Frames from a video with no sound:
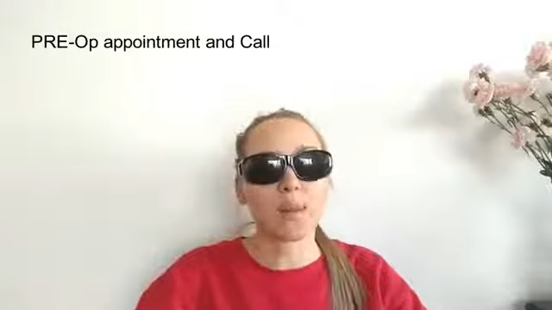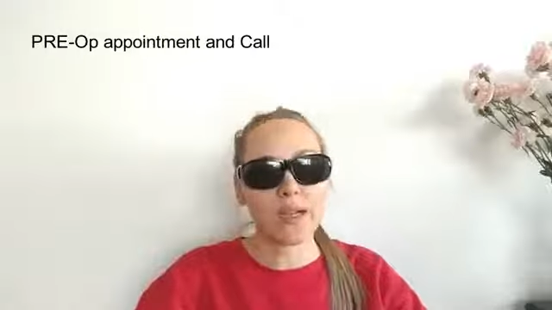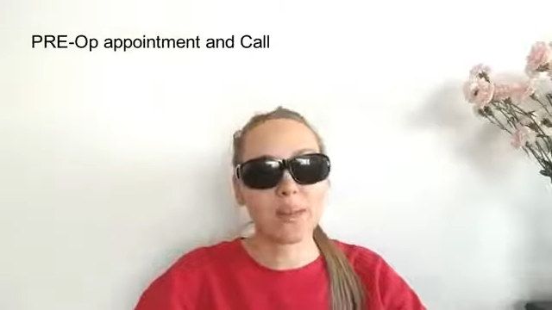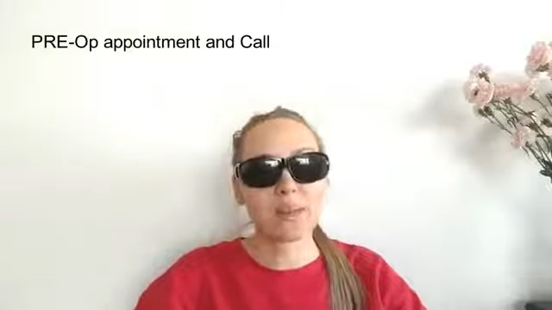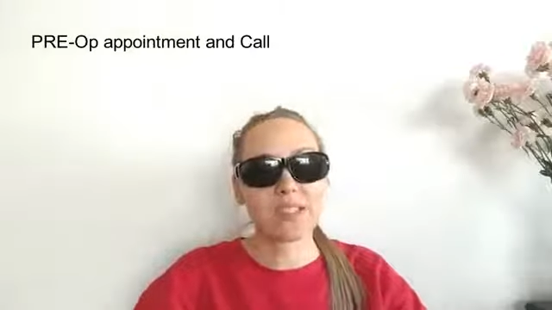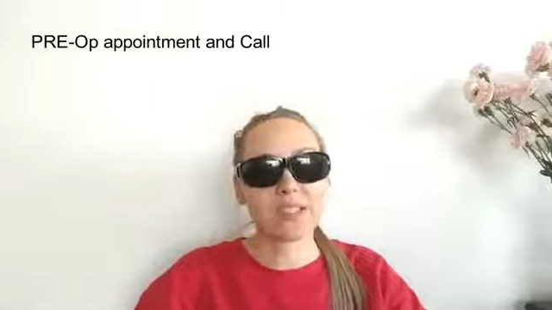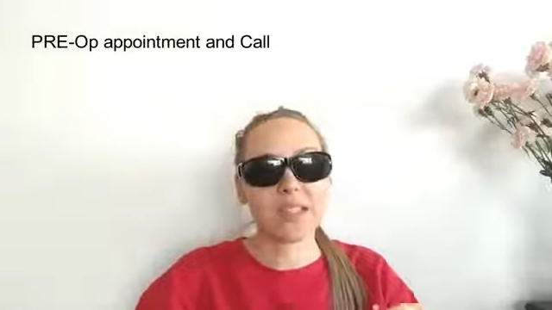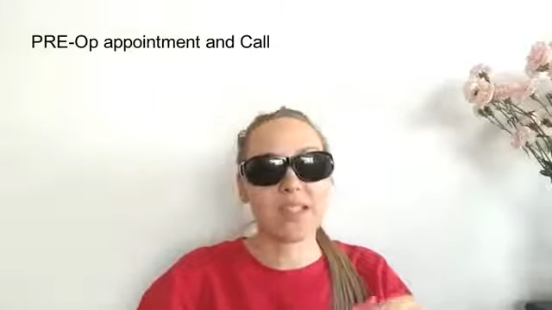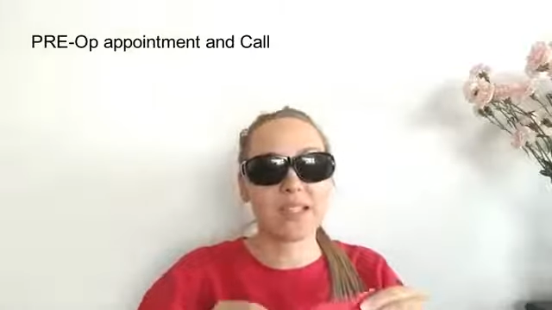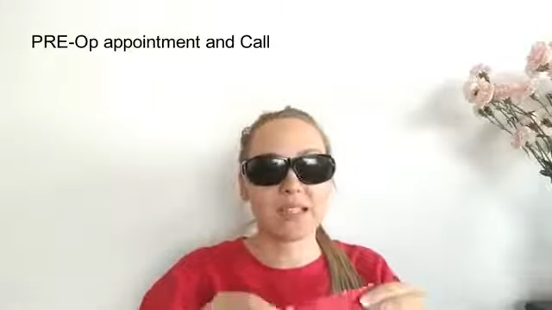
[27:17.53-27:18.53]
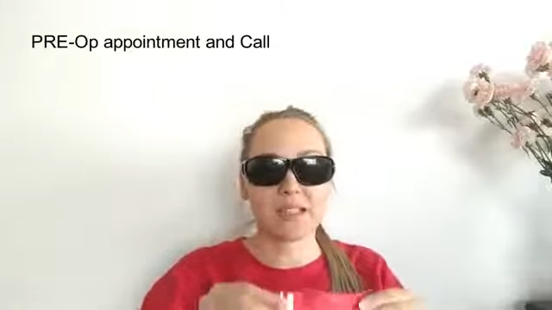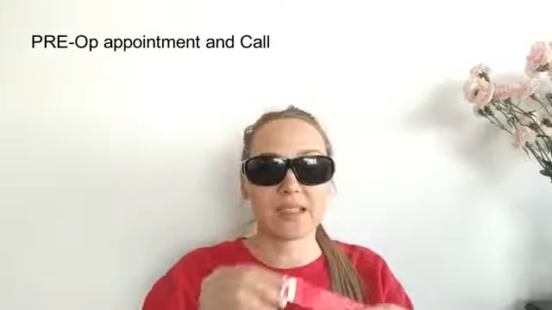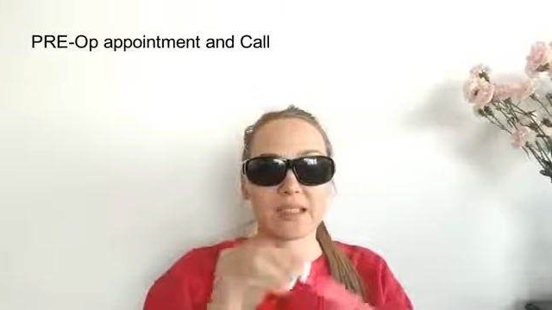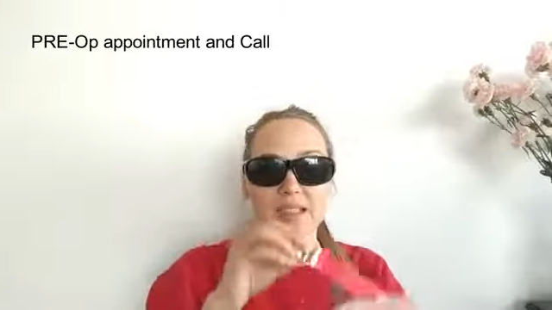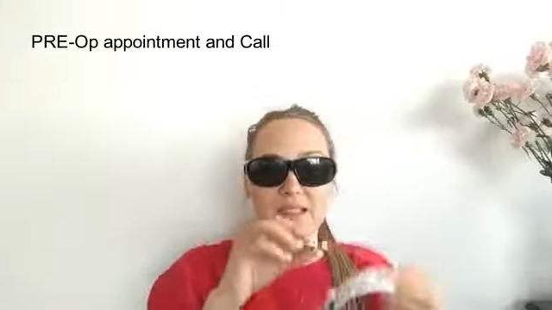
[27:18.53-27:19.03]
But I would say
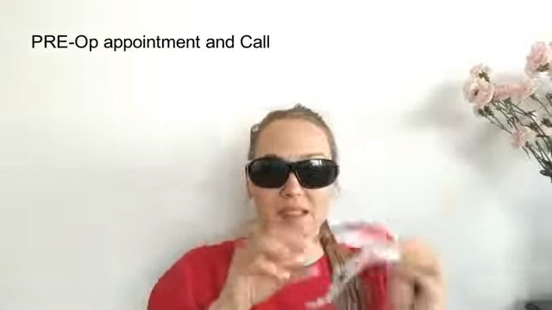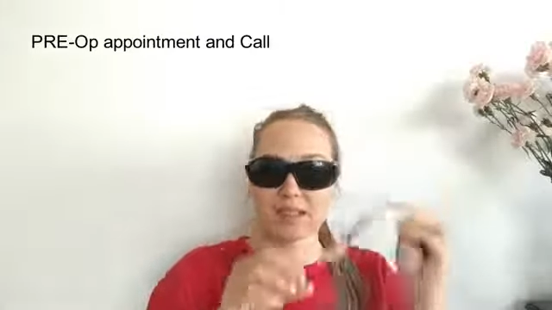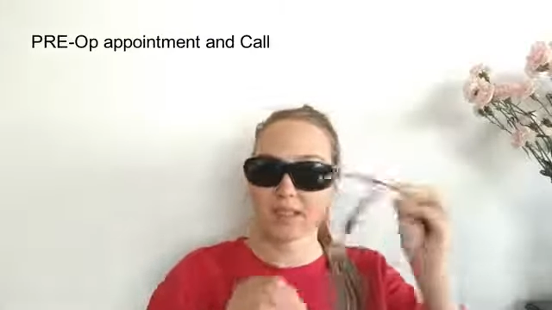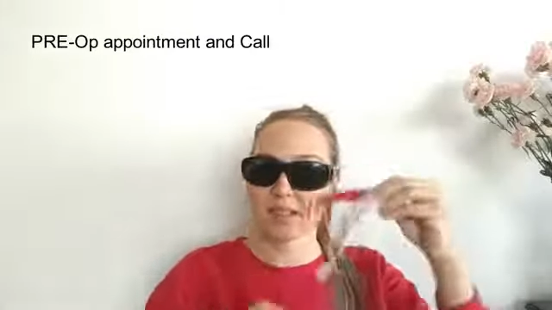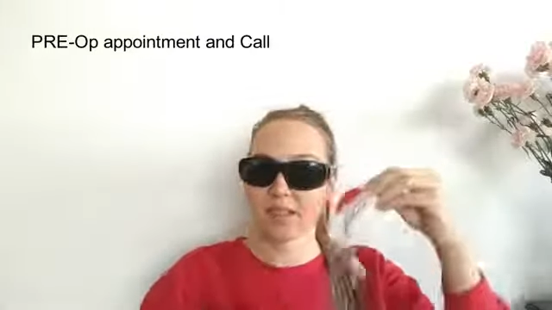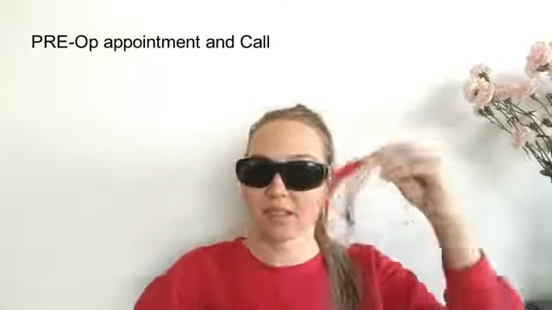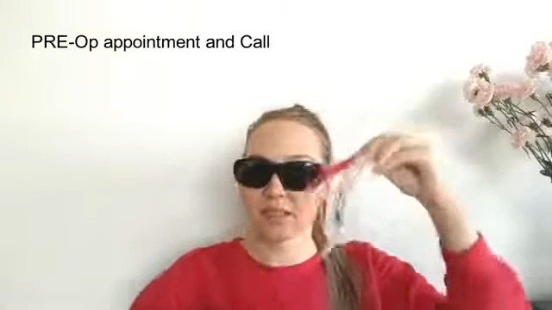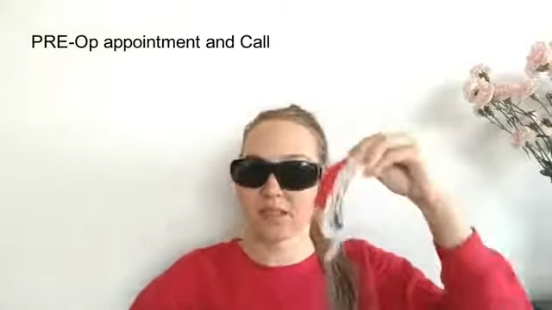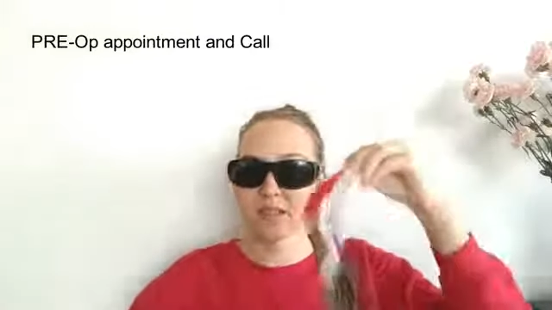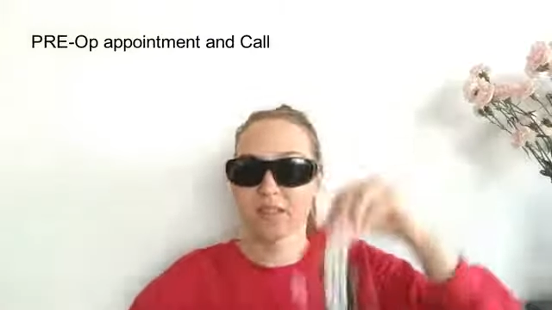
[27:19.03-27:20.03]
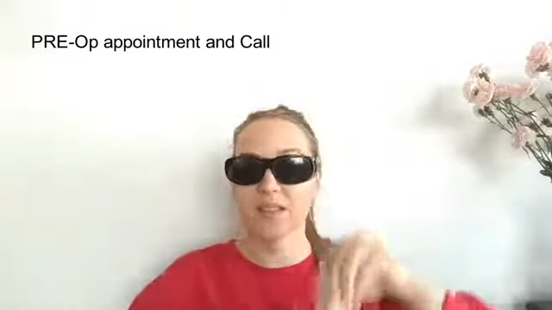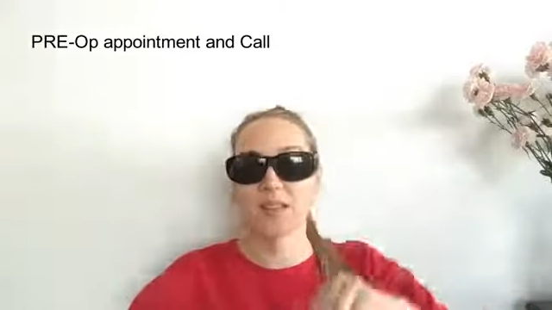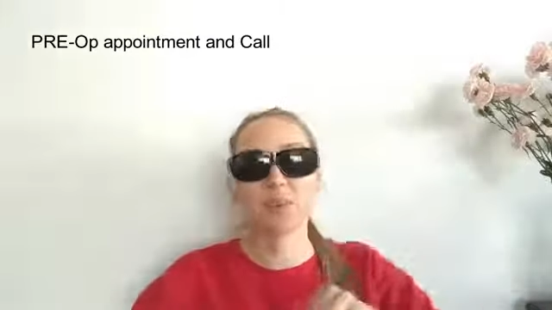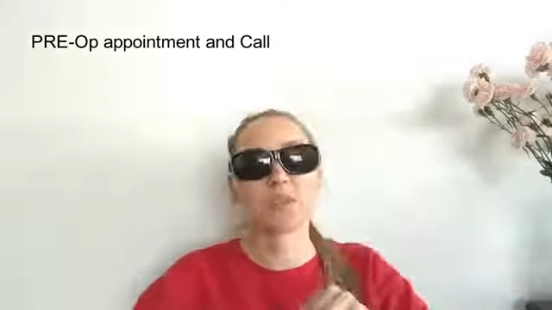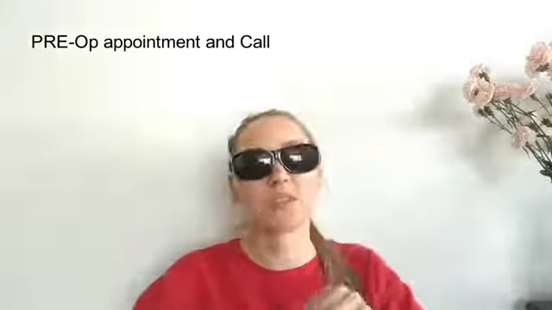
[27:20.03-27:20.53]
that this
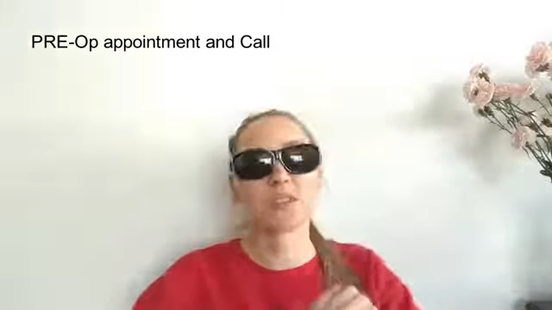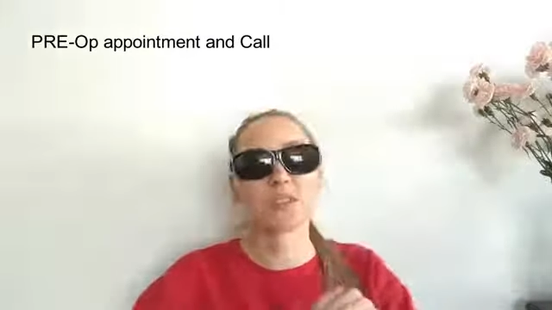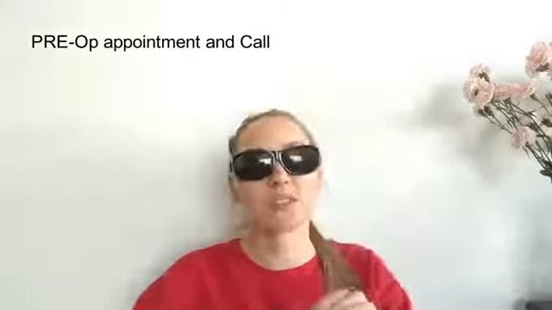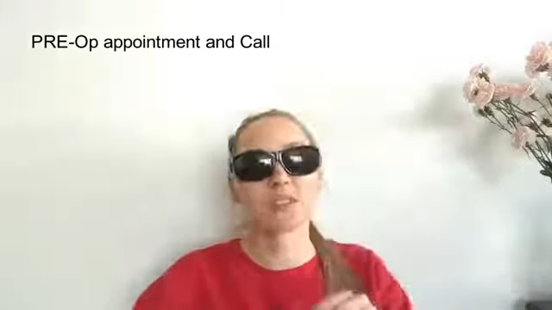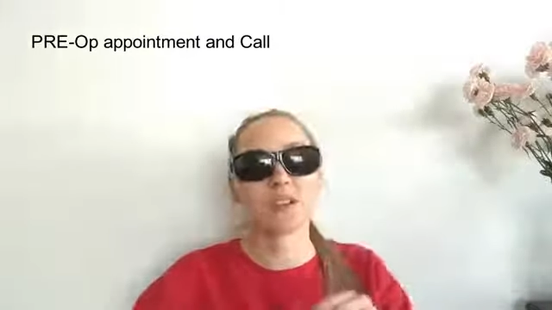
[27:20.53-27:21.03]
was